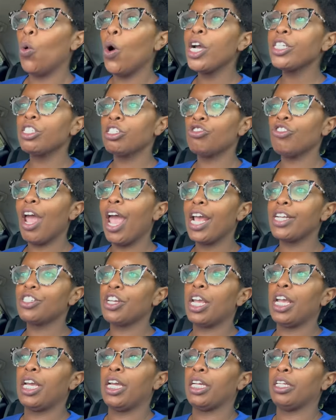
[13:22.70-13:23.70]
Where's the trash
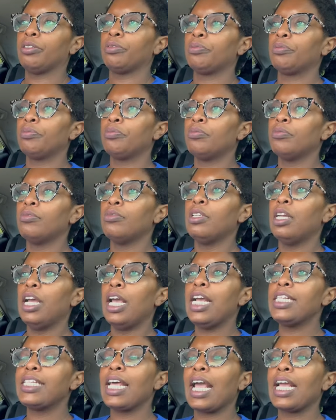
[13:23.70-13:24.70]
can?
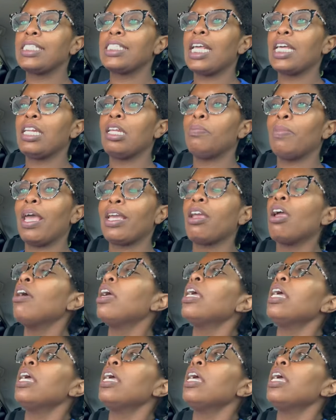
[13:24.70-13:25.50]
He's like, it's not in the back.